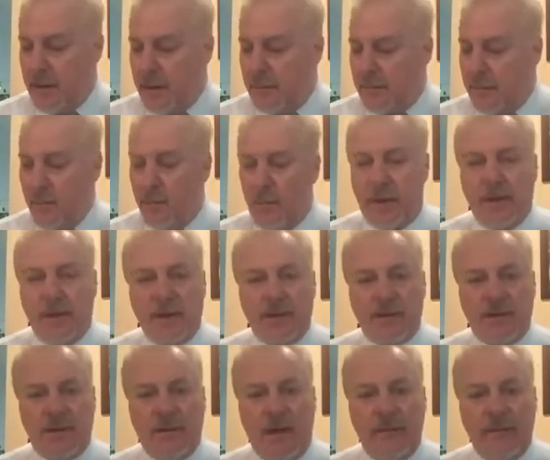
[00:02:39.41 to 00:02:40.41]
But what
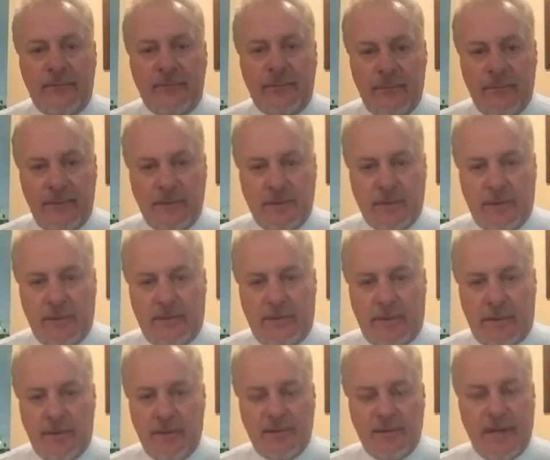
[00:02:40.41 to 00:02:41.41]
it's done for me so
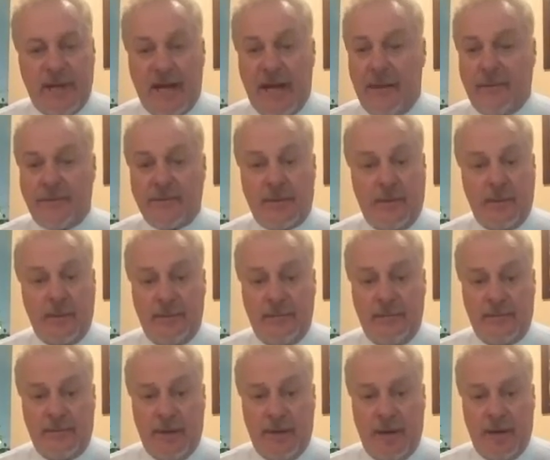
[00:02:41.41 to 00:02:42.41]
far is absolutely
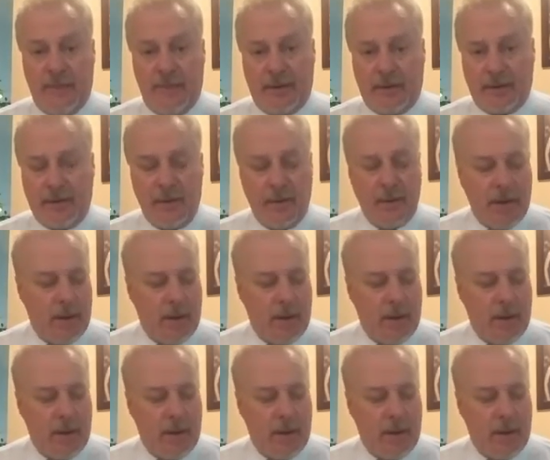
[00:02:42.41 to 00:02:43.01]
phenomenal.